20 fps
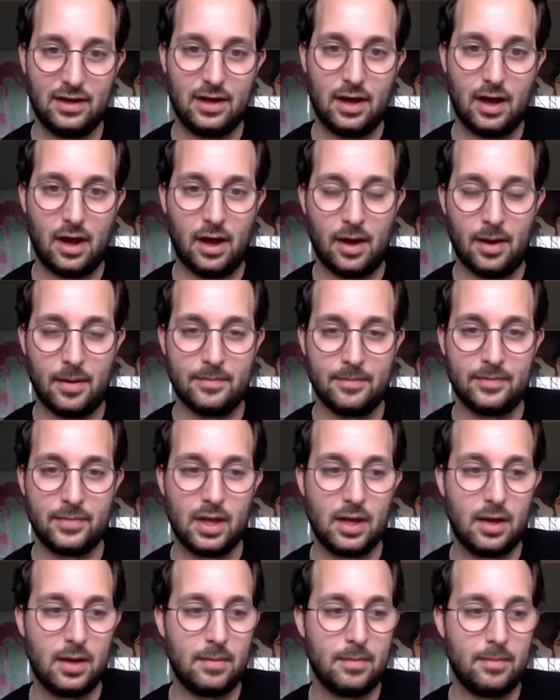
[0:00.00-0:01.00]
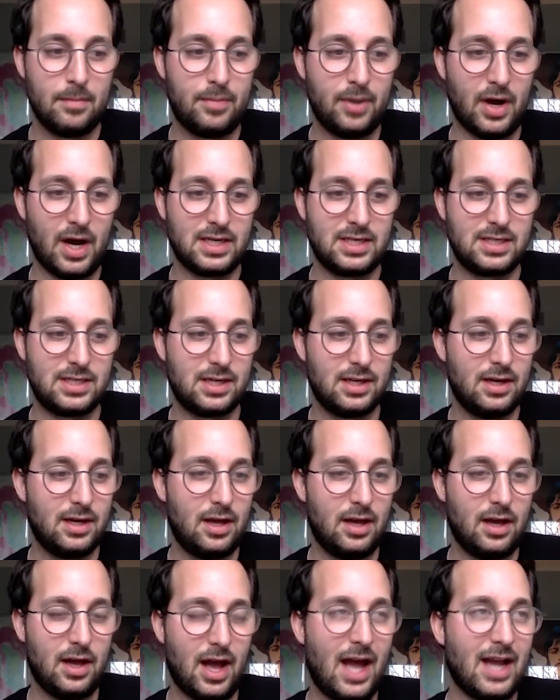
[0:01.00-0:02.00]
but
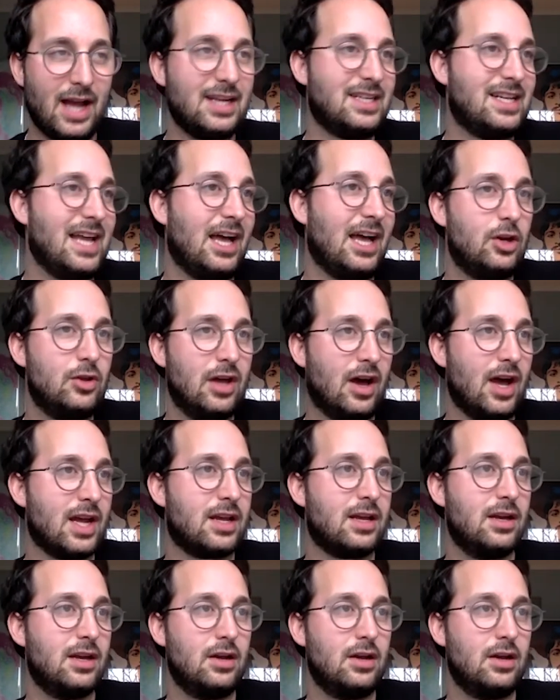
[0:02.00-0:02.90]
I can tell you that like